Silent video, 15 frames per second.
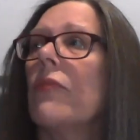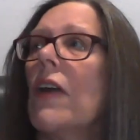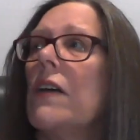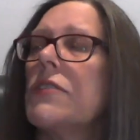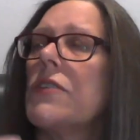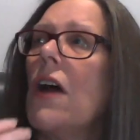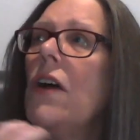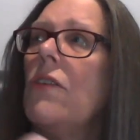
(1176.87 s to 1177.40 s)

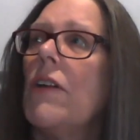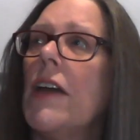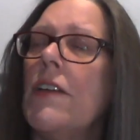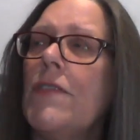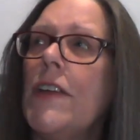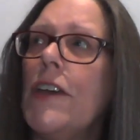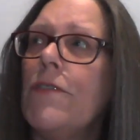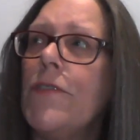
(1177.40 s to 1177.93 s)
So
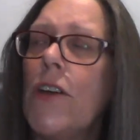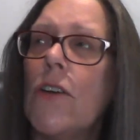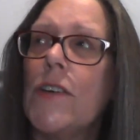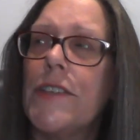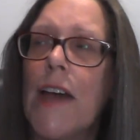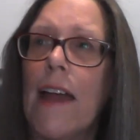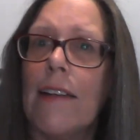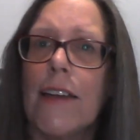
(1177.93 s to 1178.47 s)
even if your
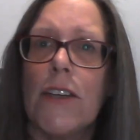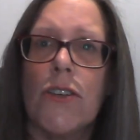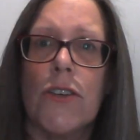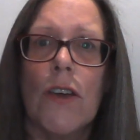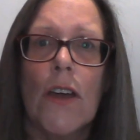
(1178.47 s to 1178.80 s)
daily,